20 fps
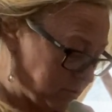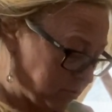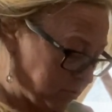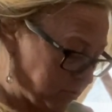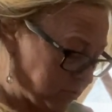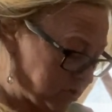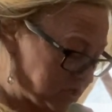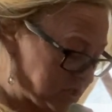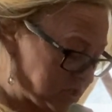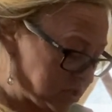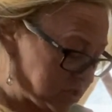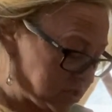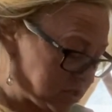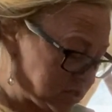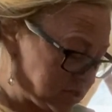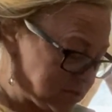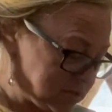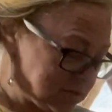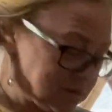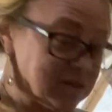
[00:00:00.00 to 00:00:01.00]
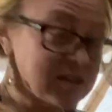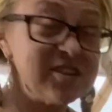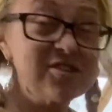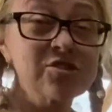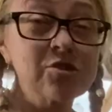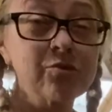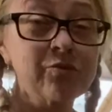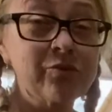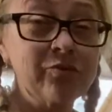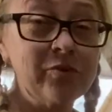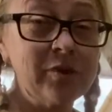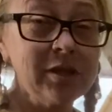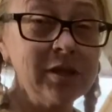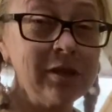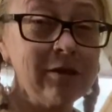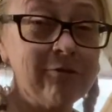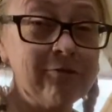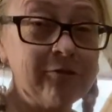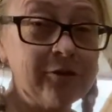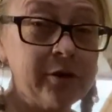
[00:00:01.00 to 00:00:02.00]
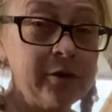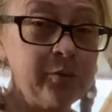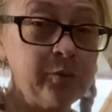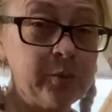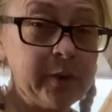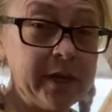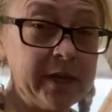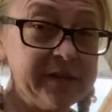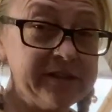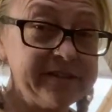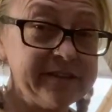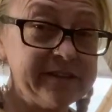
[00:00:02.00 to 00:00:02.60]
which is, it's a really fun way to